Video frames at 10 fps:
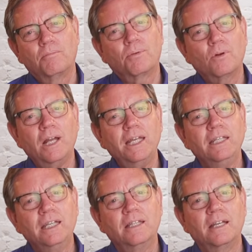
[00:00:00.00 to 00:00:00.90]
Pray
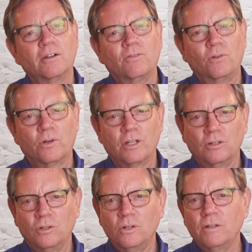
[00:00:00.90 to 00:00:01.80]
ye therefore
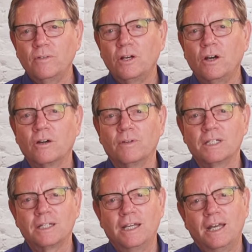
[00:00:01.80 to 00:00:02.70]
the Lord of the
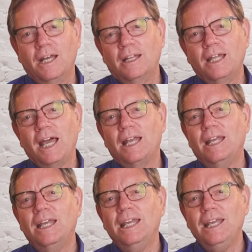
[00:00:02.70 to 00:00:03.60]
harvest, that
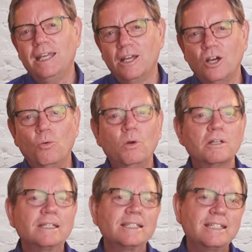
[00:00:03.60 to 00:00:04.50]
He
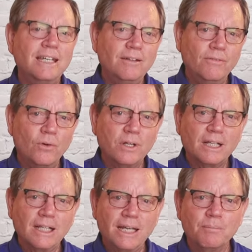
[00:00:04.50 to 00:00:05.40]
will send forth
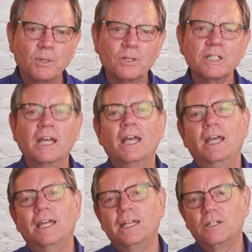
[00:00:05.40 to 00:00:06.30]
laborers
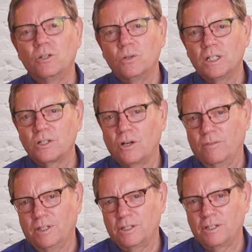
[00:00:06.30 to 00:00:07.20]
into His
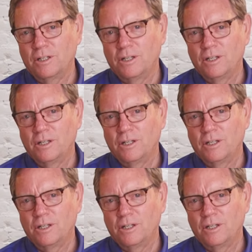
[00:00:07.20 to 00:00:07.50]
harvest."